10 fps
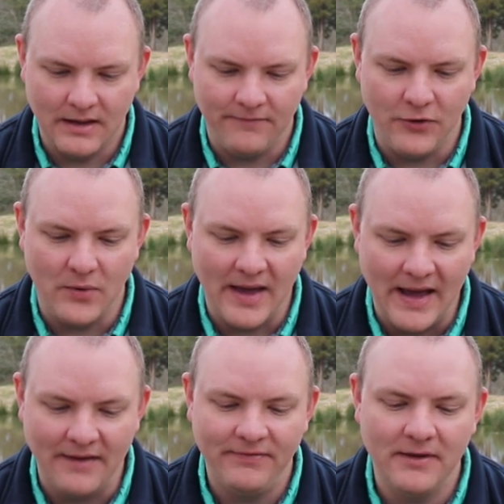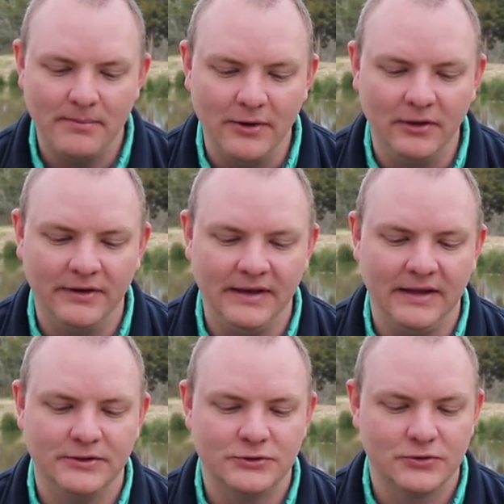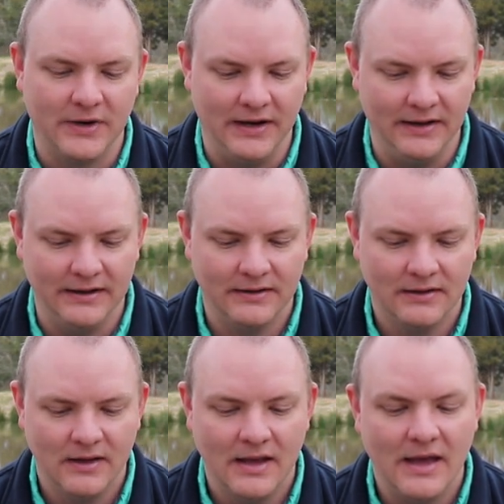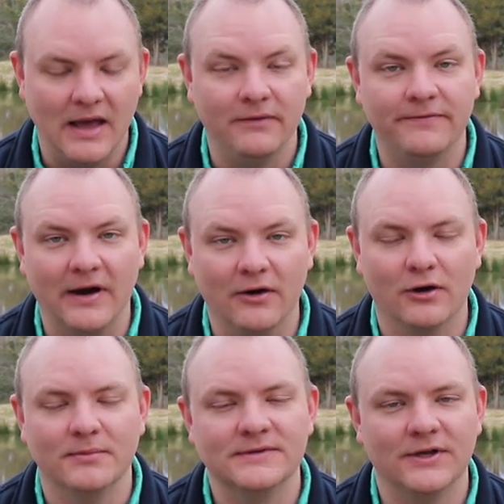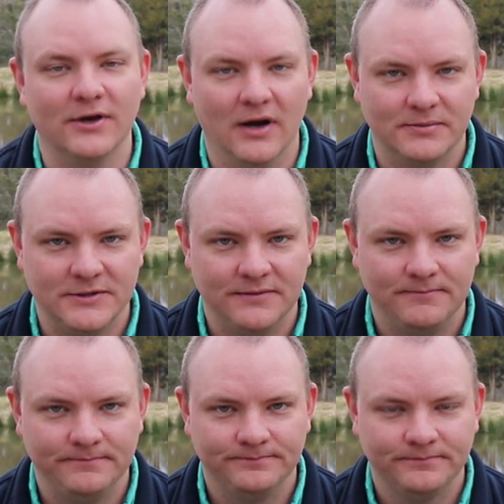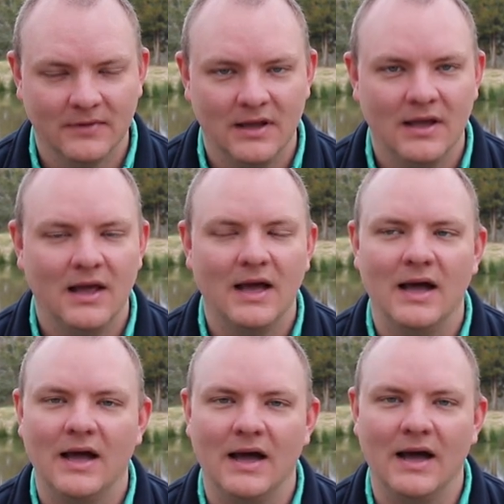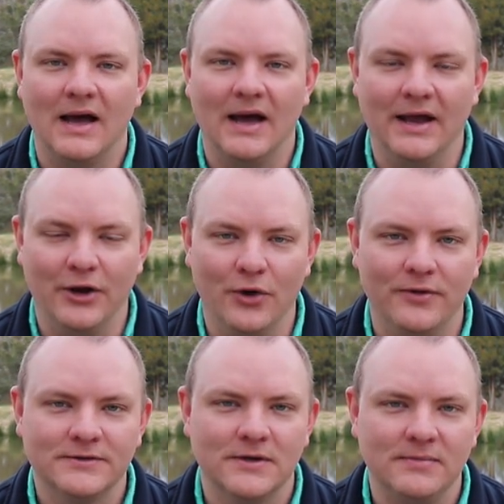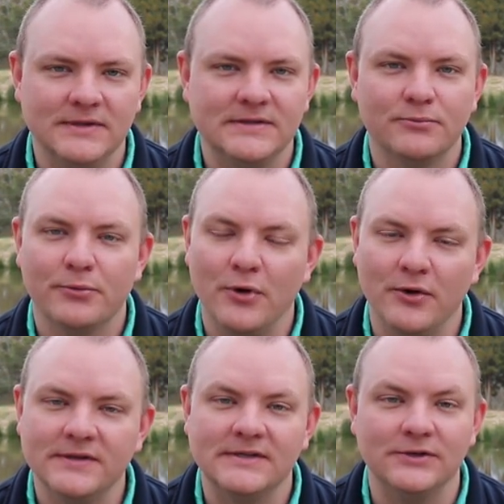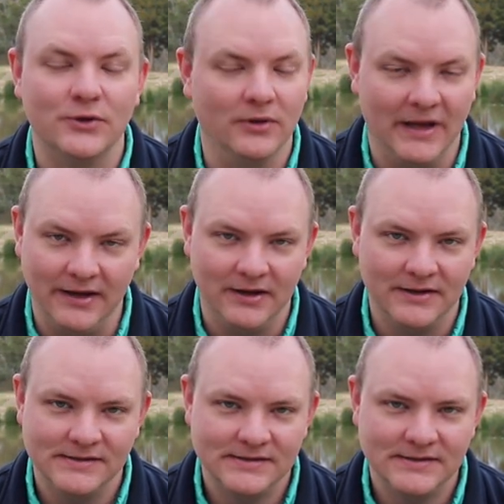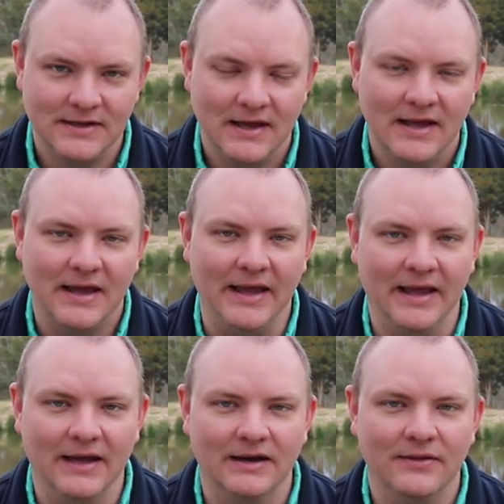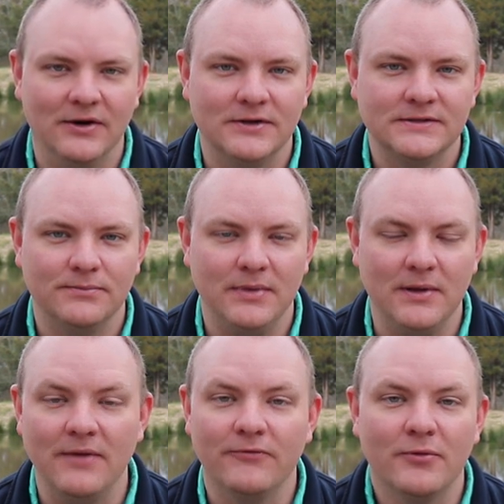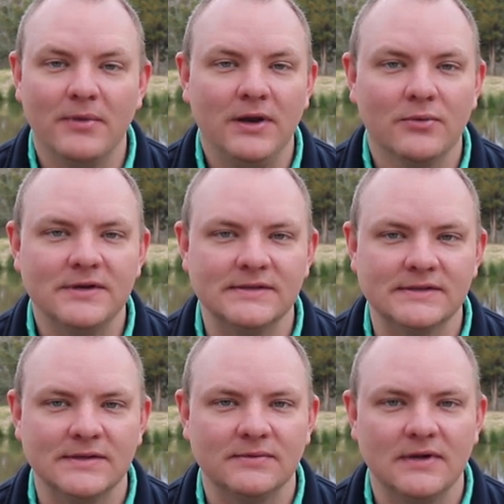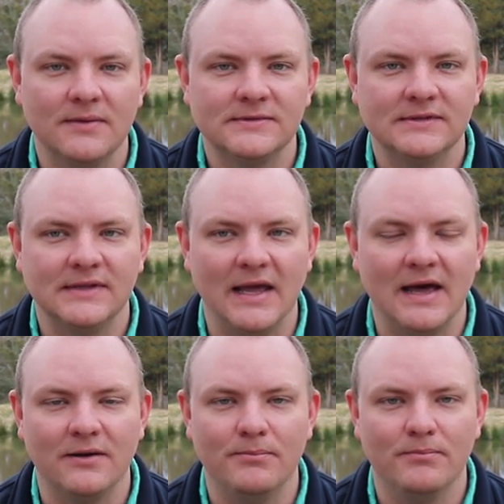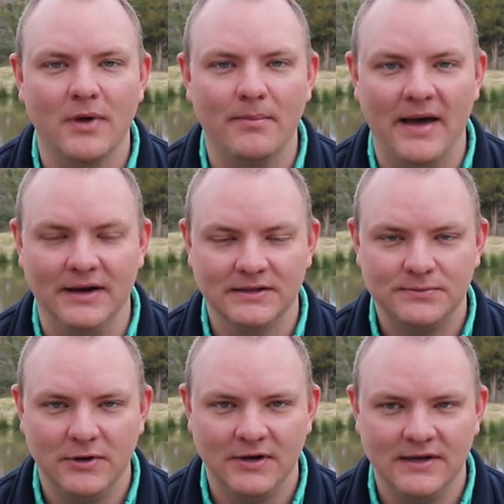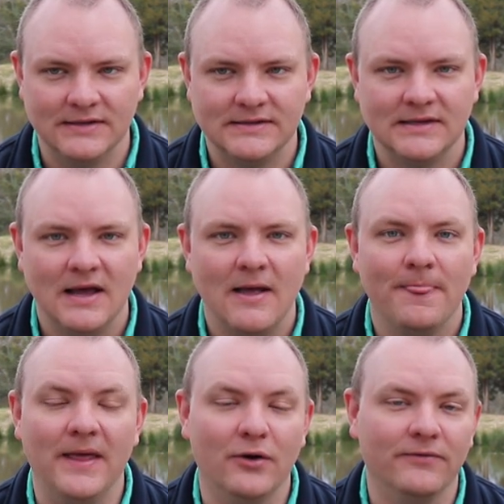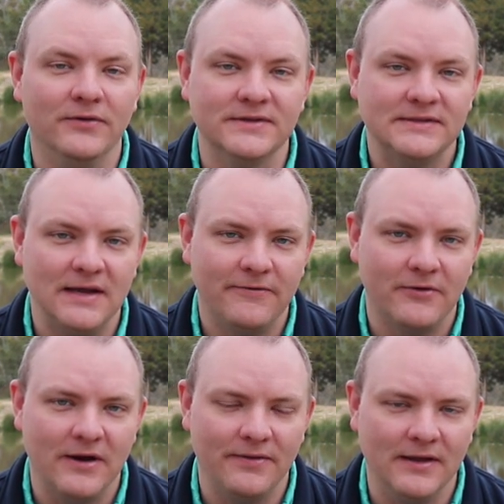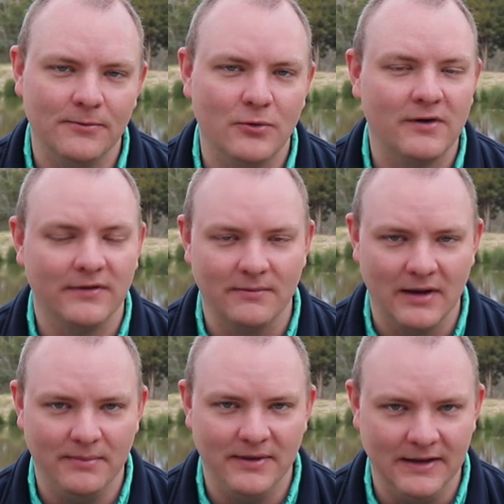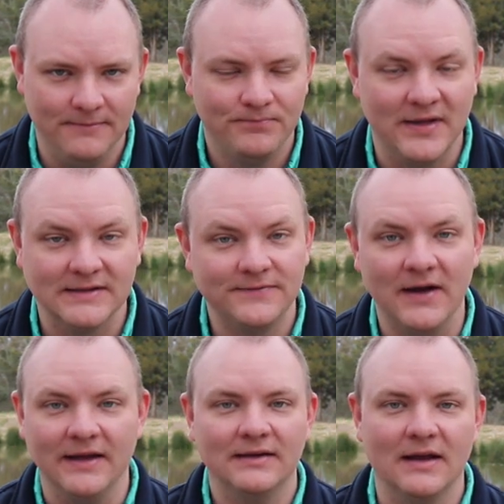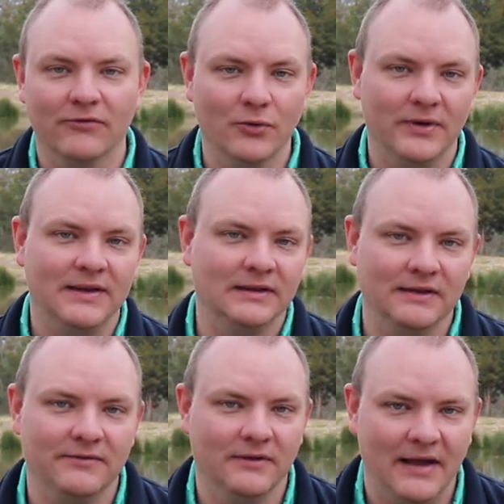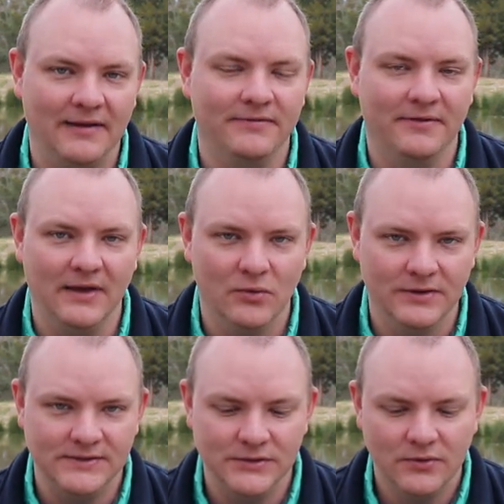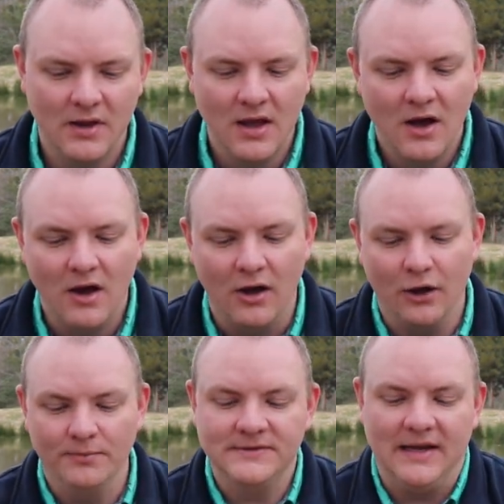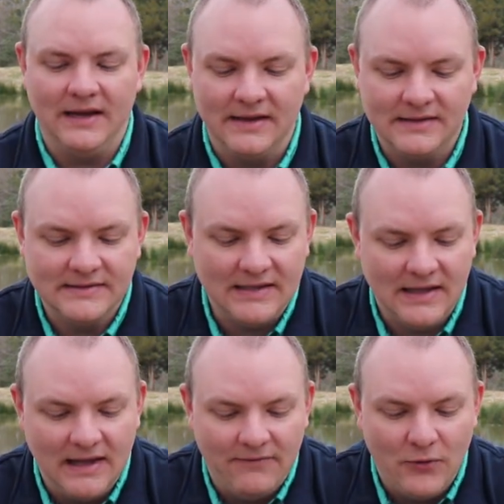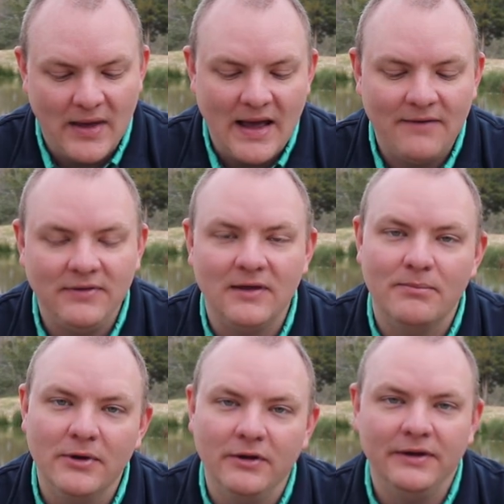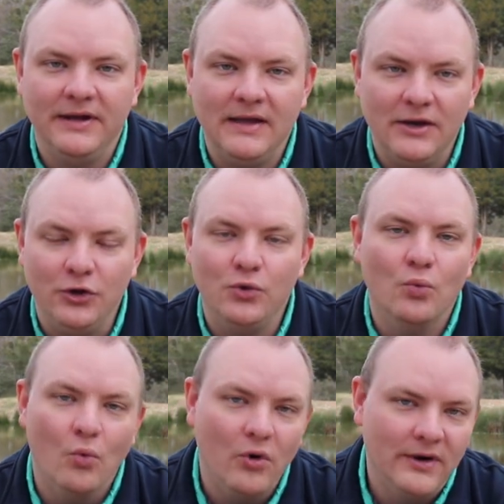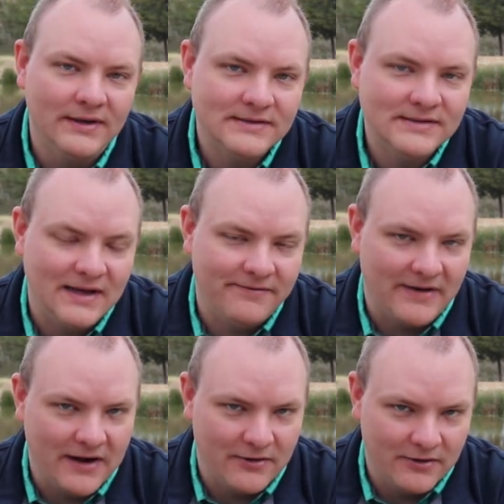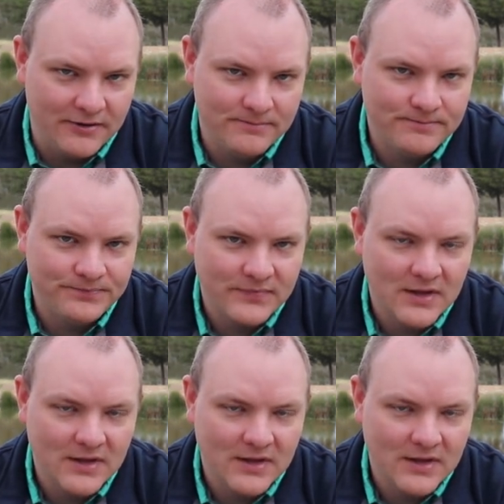if you have the ability and training, a firearm is a good option. I know there's going to be some proponents that don't like guns, and there are some people, and for many reasons. Sometimes they had a, a, bad experience, they don't feel safe around them, whatever that might be. That's fine. Everyone can live the life that they want to. All I'm saying is if you have the ability and you want a firearm,